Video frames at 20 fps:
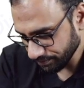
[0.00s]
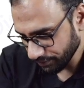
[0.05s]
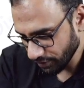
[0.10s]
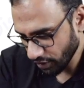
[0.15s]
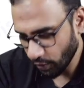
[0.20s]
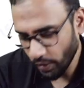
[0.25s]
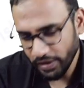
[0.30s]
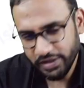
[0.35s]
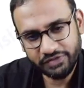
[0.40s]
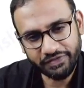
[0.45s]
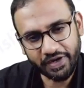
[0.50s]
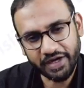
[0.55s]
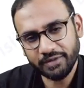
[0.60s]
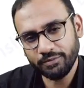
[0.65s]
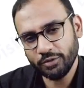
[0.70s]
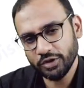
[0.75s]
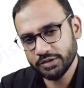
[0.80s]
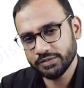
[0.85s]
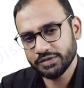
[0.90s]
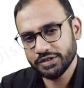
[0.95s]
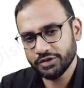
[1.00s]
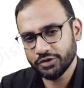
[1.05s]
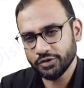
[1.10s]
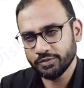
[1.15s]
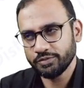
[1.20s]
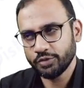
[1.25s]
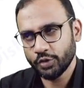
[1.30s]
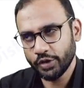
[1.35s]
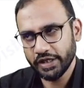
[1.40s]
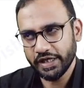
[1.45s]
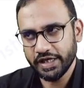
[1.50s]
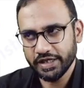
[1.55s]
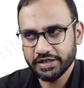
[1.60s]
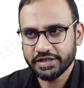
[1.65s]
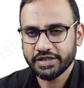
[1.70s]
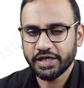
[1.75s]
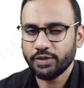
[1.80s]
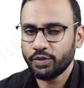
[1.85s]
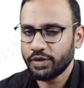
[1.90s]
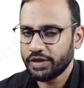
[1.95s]
Now, what is fat embolism syndrome? Quickly
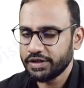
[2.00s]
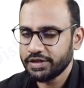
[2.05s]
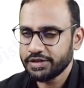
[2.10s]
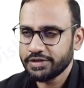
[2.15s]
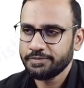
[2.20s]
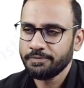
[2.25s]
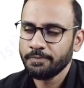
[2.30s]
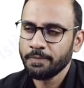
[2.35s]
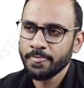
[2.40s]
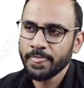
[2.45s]
understand what it is.